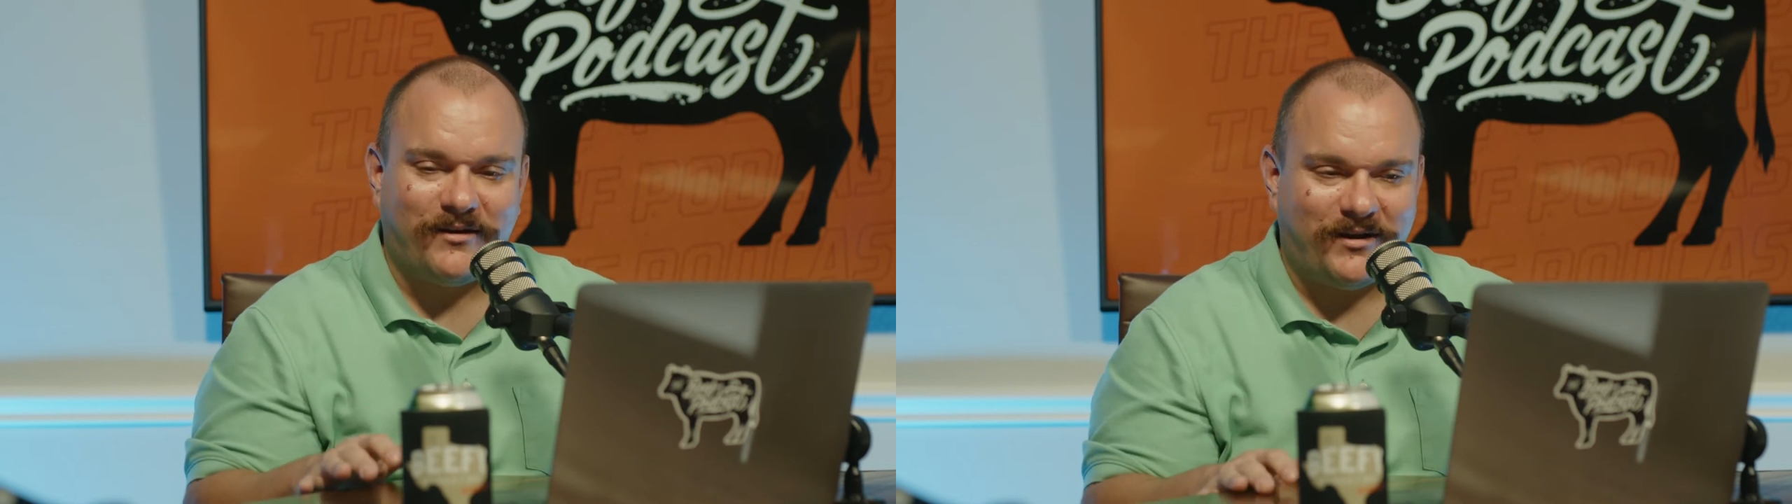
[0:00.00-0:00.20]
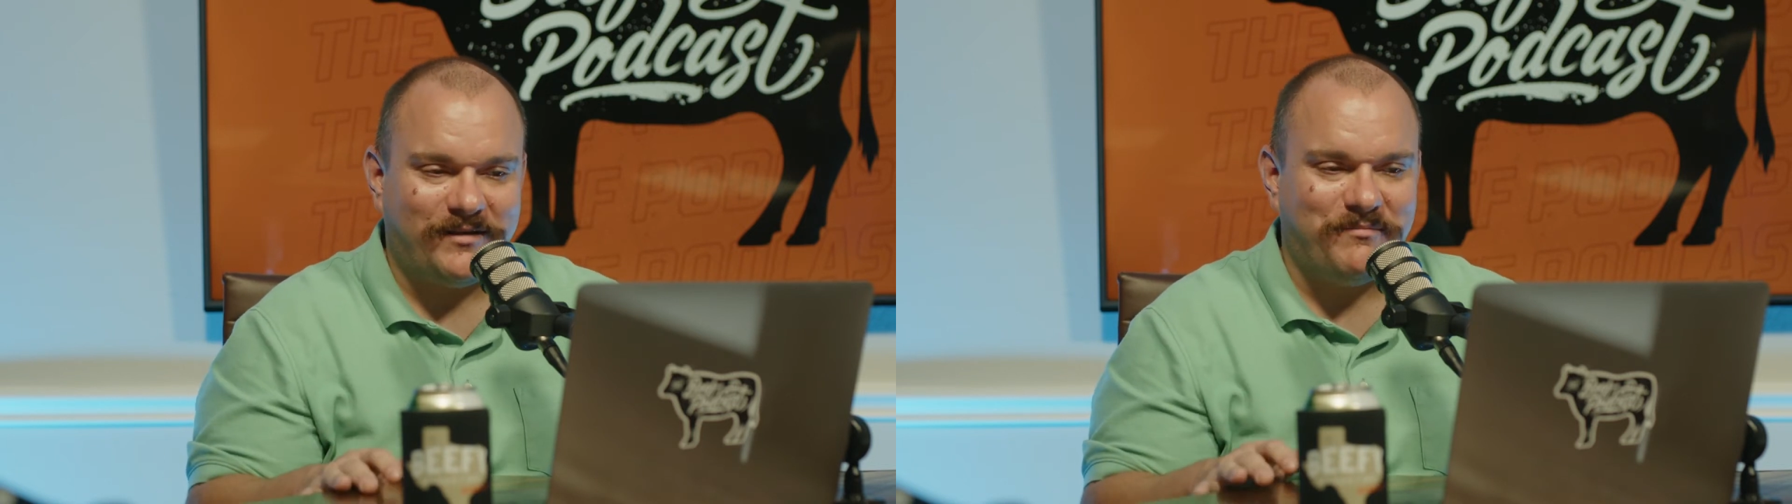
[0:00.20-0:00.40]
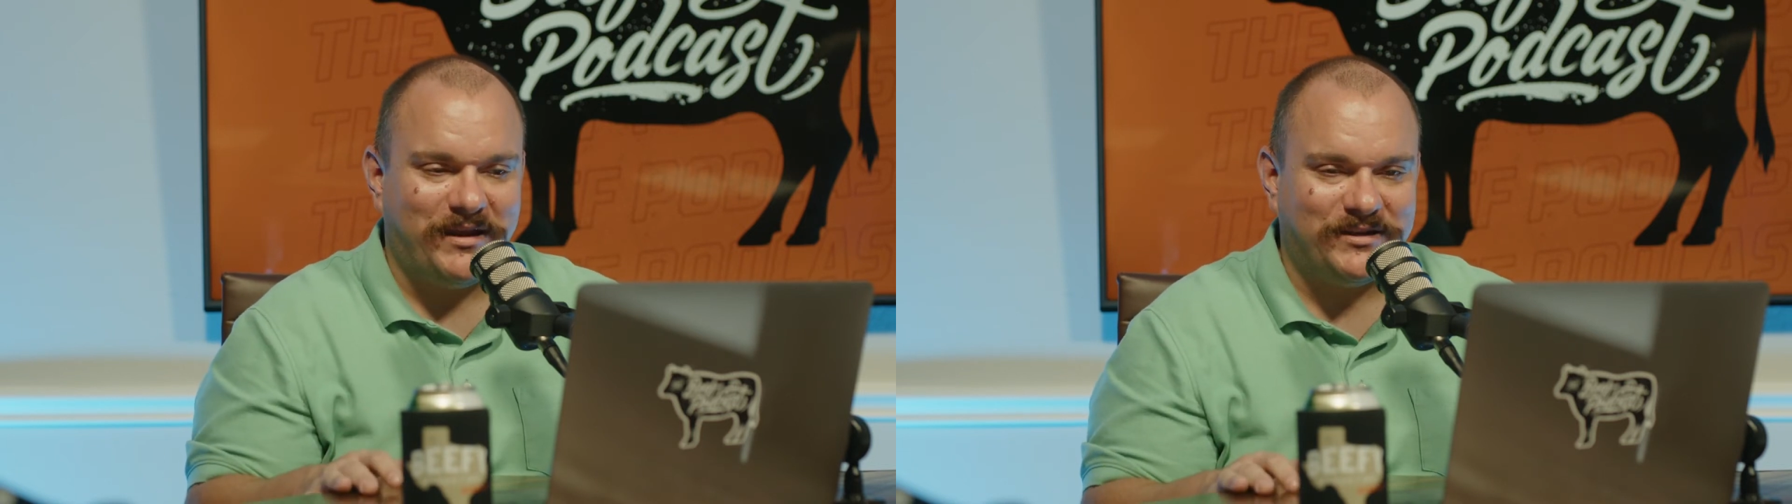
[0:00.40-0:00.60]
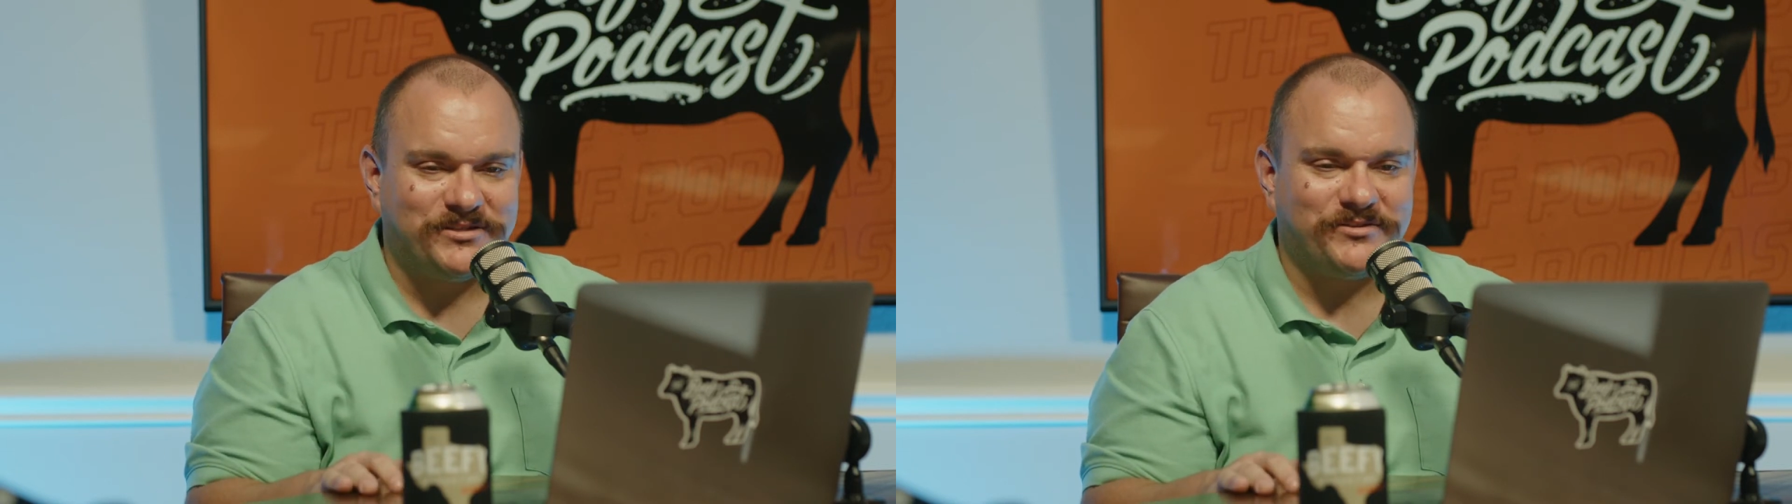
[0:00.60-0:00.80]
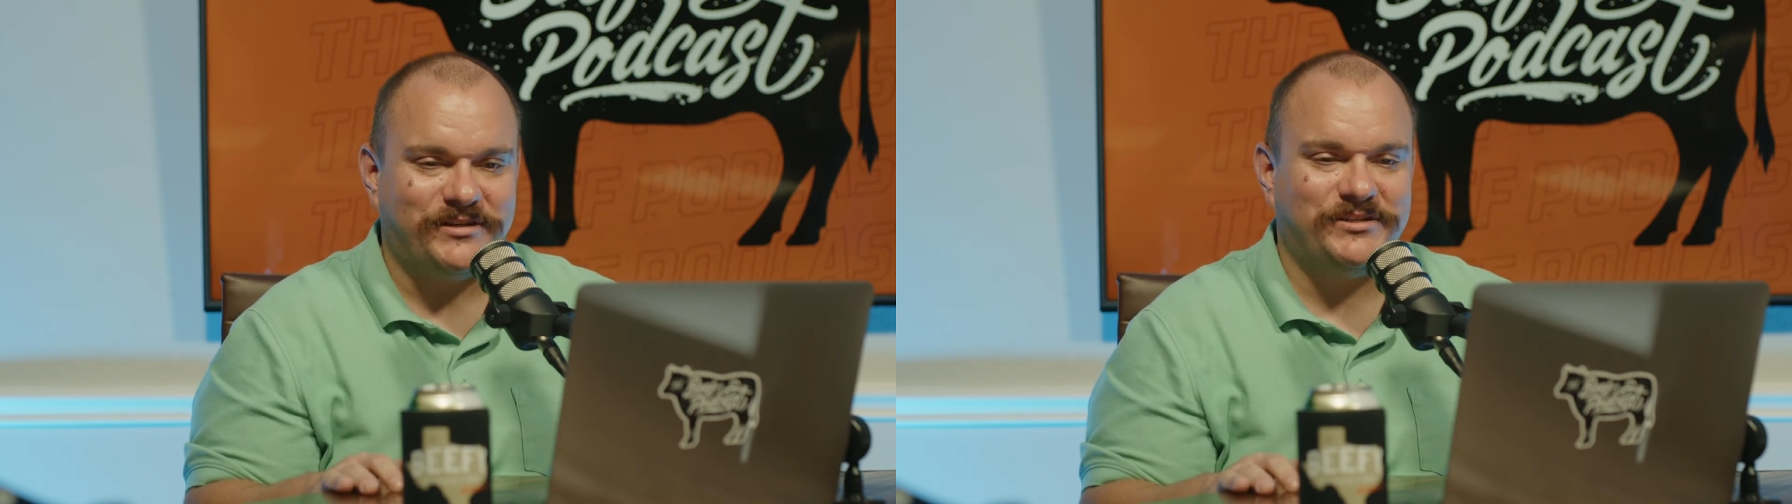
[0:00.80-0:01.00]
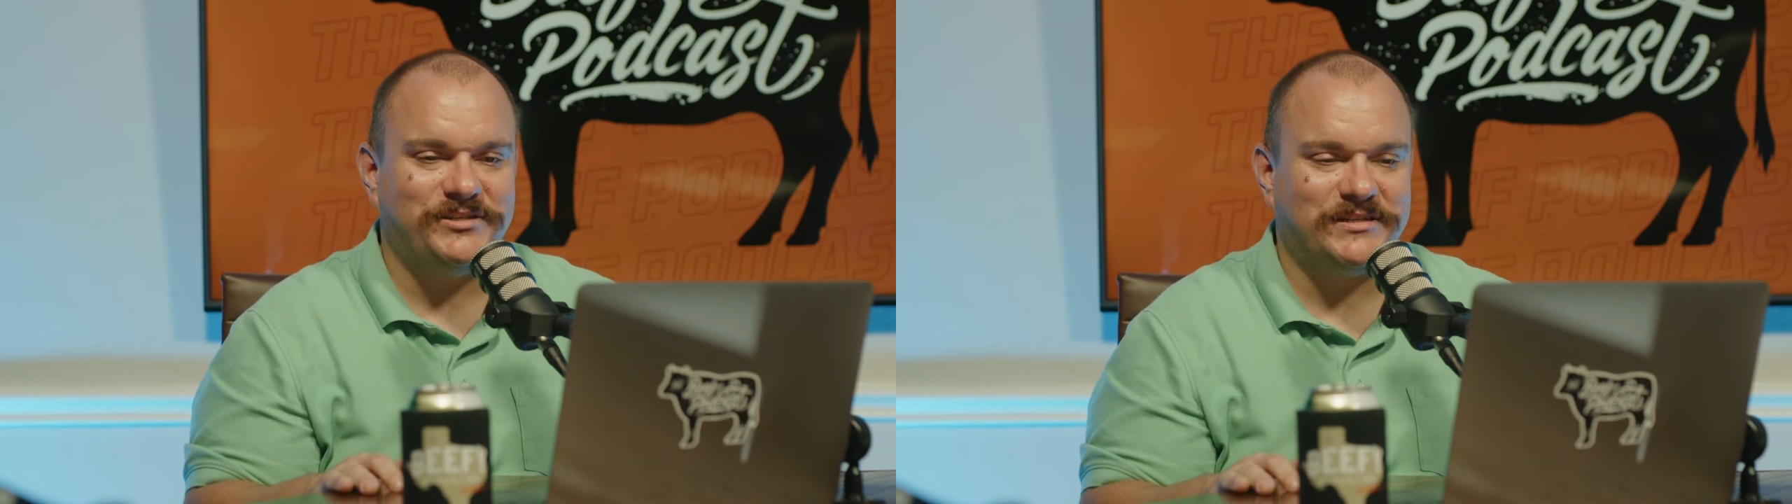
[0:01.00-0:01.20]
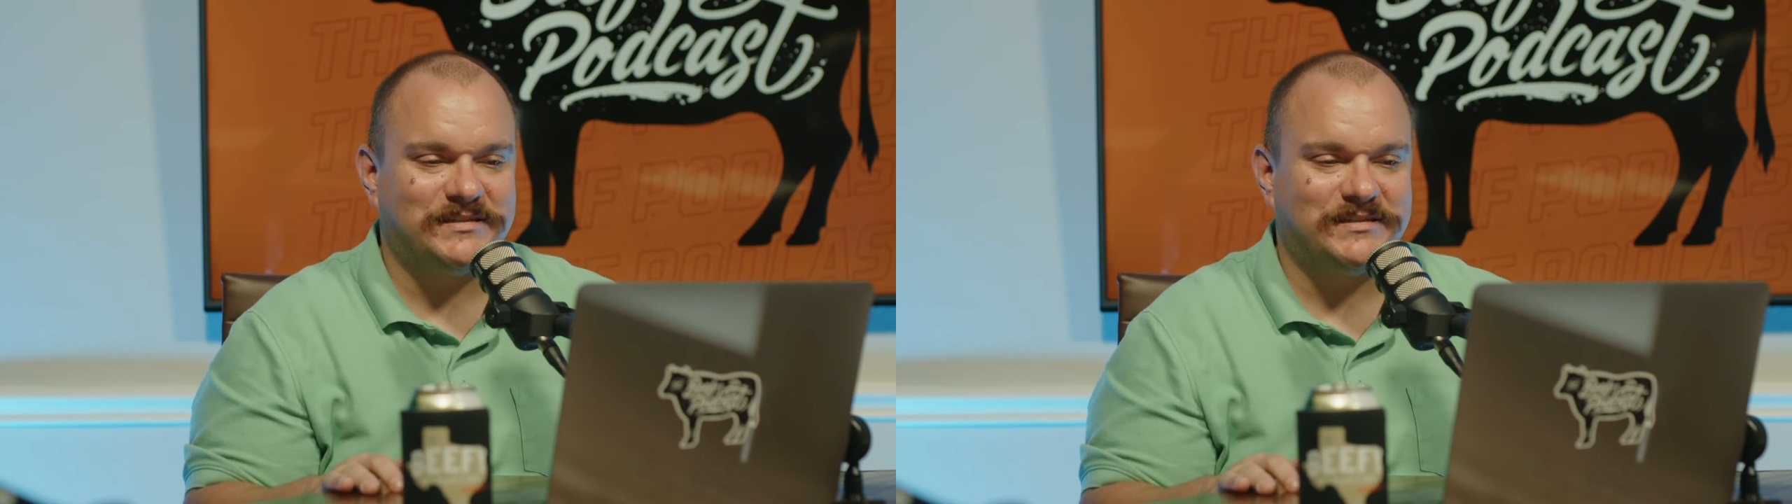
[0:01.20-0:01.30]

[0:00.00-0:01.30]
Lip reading: on Main Street,